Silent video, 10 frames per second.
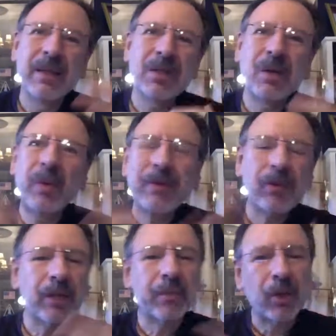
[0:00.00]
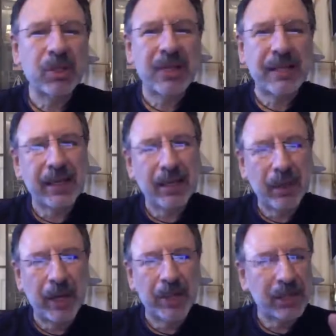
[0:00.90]
So we have to look at both sides of that
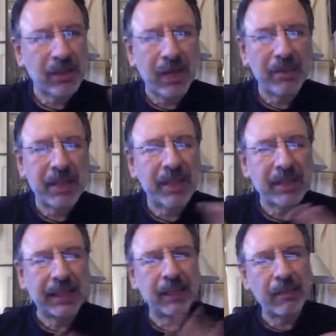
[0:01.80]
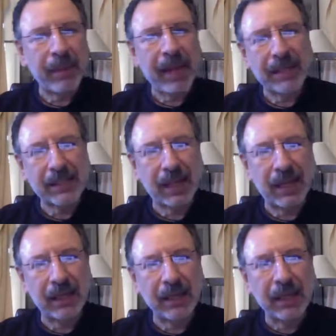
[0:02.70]
equation. That's all I'm saying. It's not that the bad
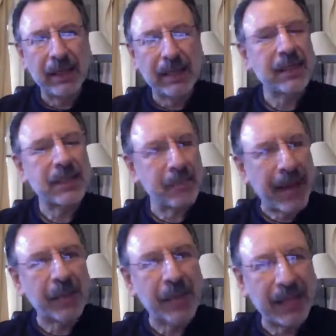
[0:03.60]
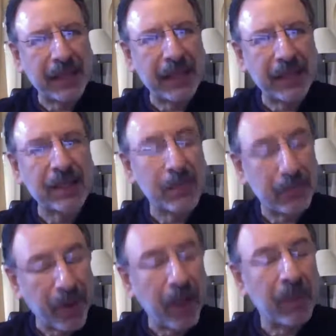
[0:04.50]
side isn't as bad as we think it is.
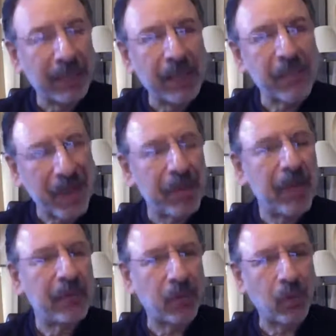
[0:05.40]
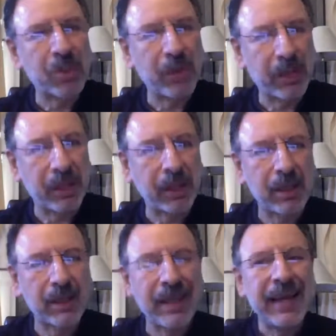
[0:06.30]
It probably is, maybe even worse than we think
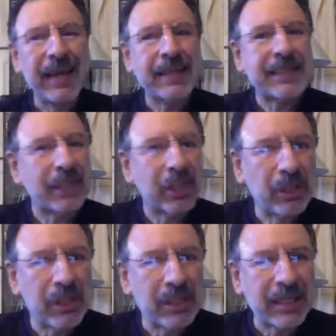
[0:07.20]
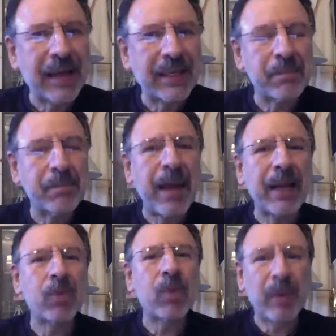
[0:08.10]
it is. It's that the good side is
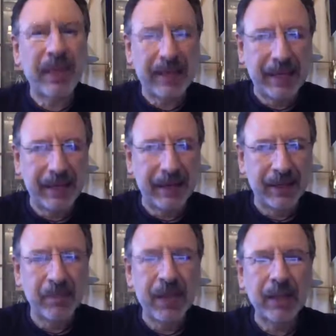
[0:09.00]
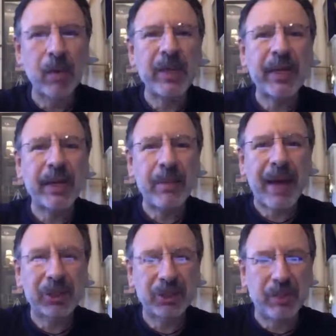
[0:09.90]
better than what we think it is, better than what we can
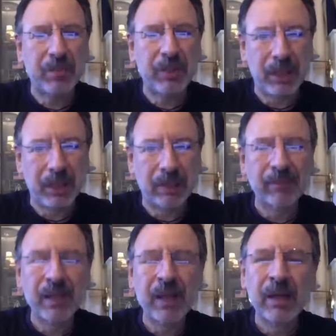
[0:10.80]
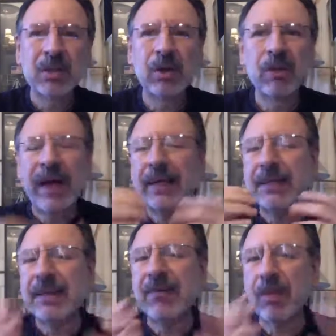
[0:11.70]
imagine it being. So if I can
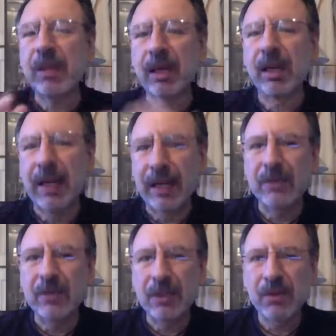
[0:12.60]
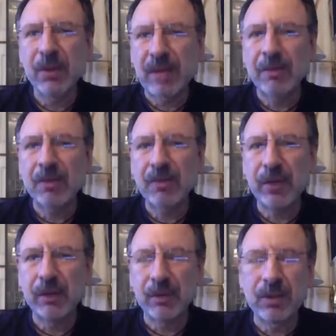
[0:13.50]
save 1 million lives through autonomous
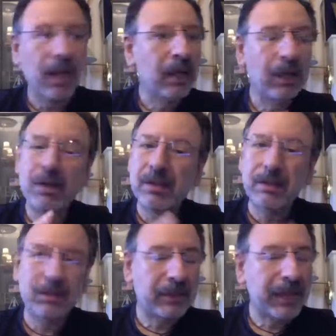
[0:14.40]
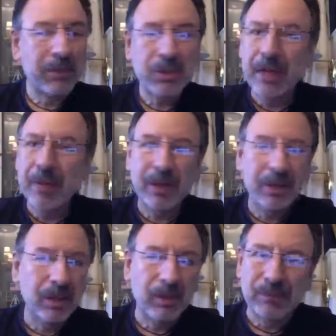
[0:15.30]
vehicles, you're damn straight I'm
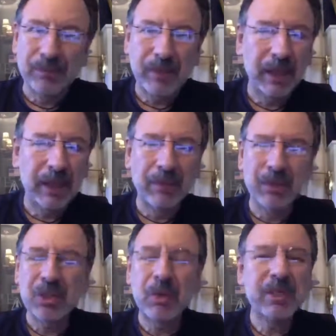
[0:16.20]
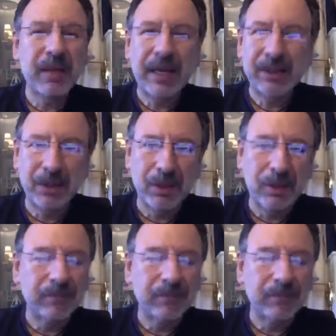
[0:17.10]
going to do it. There's no reason not to do it.